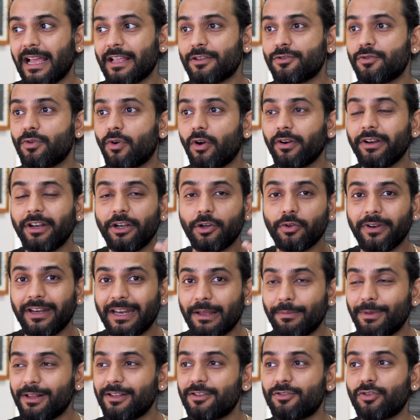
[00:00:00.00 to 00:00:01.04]
Guys, you do not need to
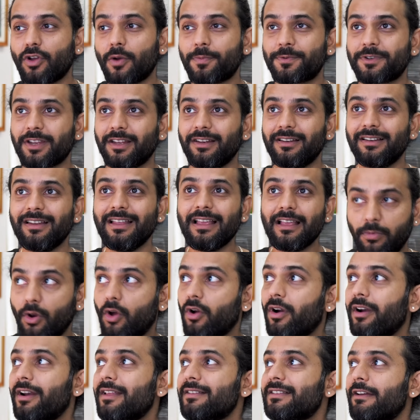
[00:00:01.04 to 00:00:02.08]
enable this option.
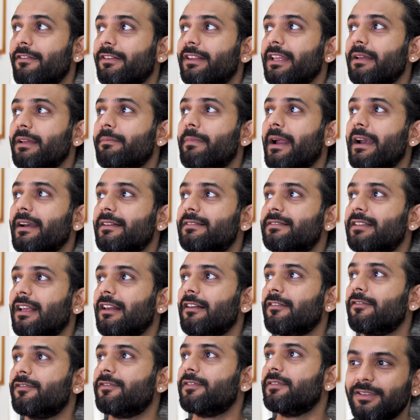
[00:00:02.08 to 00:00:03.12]
Blogger does everything by
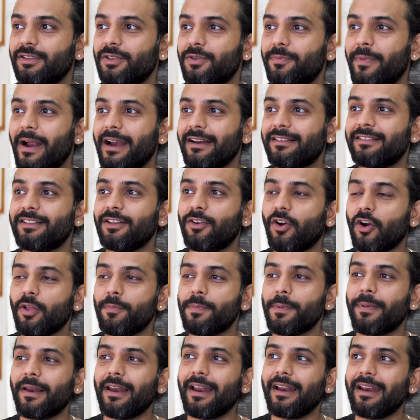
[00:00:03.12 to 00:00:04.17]
itself. You might see a lot of
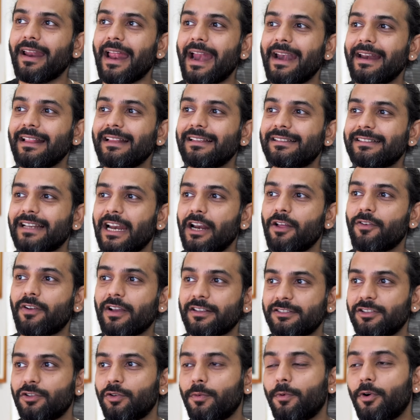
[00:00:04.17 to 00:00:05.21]
people are adding this kind of
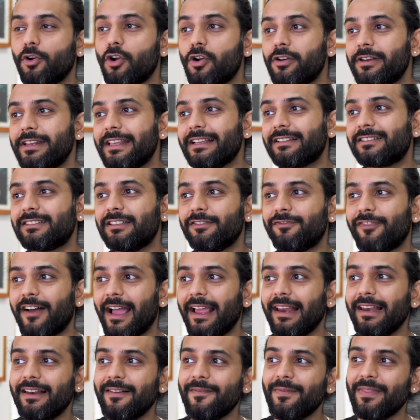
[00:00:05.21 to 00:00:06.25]
custom robot.txt
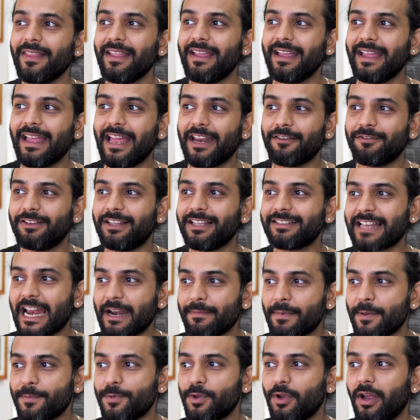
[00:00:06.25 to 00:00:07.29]
file and with the
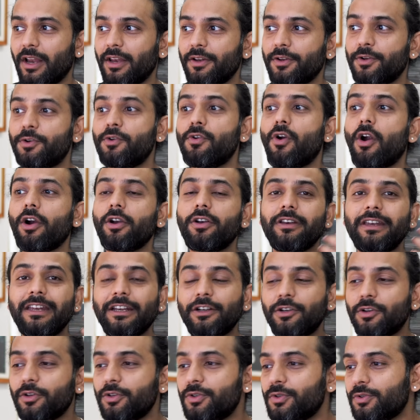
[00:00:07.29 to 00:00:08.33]
sitemap URL. You do not
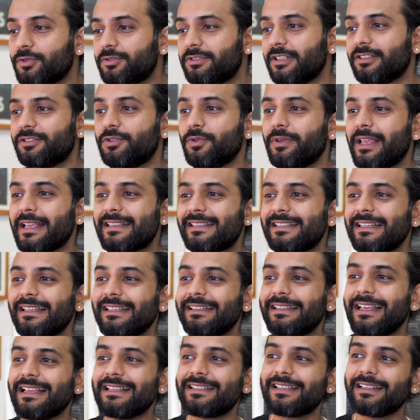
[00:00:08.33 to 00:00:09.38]
need to use this. You can see
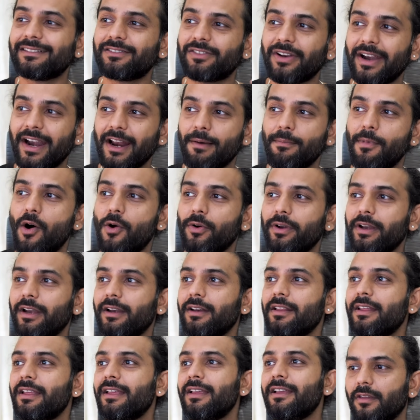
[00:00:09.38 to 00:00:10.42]
there is a thread about
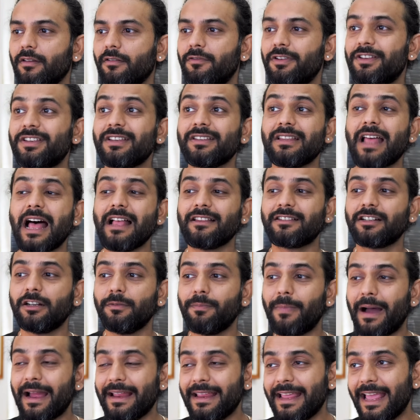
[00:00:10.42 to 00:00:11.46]
it which is answered
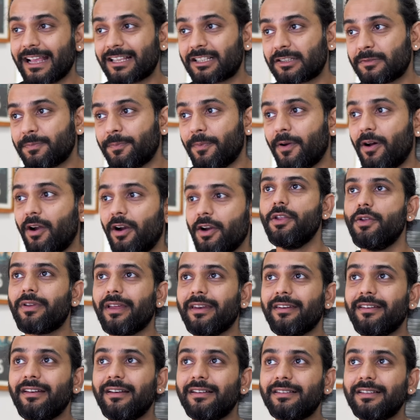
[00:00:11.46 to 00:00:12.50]
by an expert. You
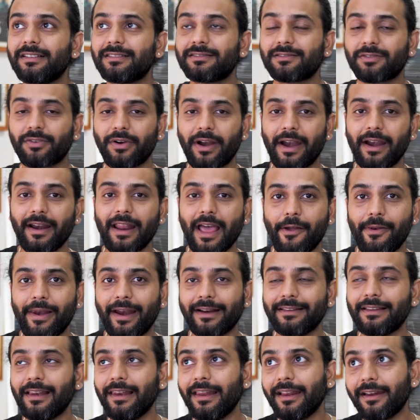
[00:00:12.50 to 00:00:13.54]
can read this thread. I will
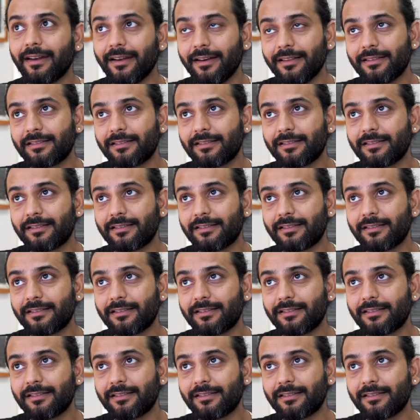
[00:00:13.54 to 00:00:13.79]
add the link in